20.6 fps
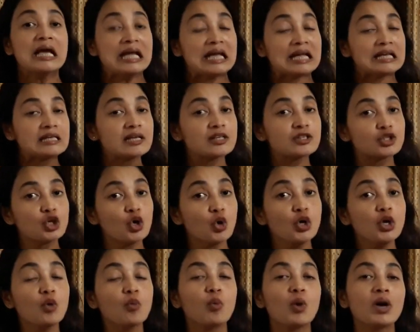it is
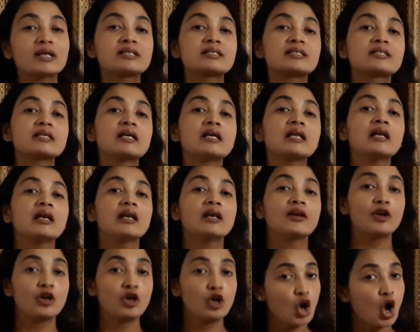
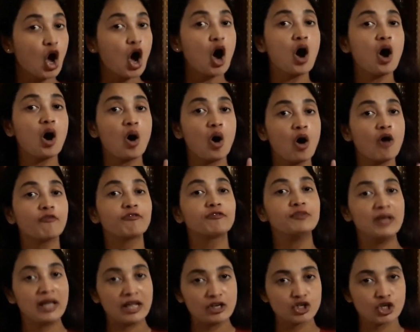universal law
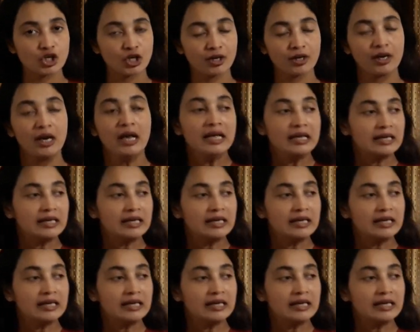of nature.